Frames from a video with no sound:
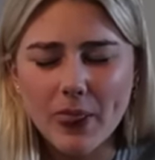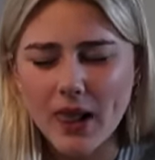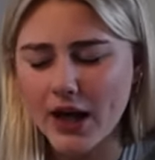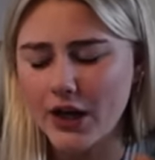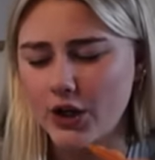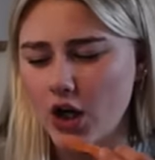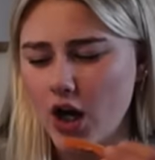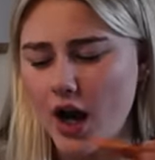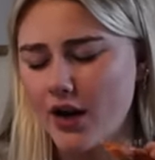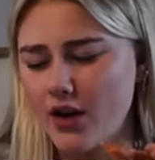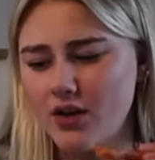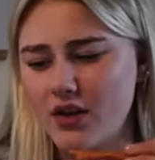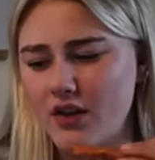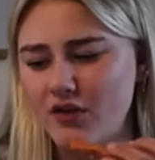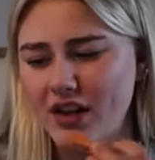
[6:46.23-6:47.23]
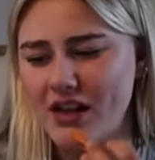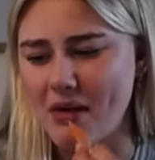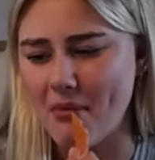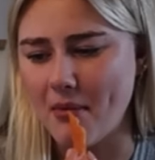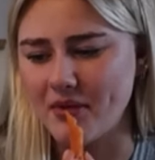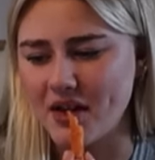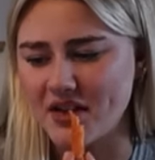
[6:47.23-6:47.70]
I don't know. I don't really care
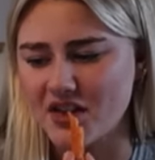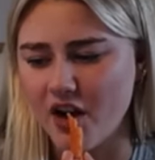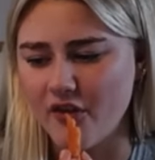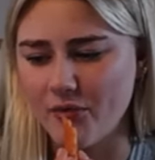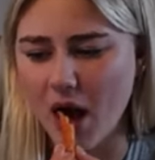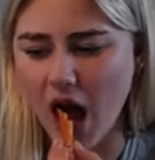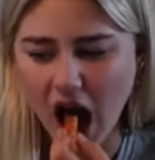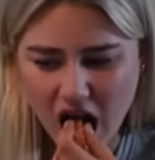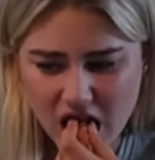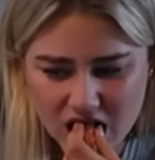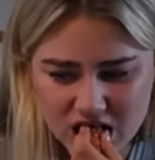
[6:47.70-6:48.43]
about that stuff. But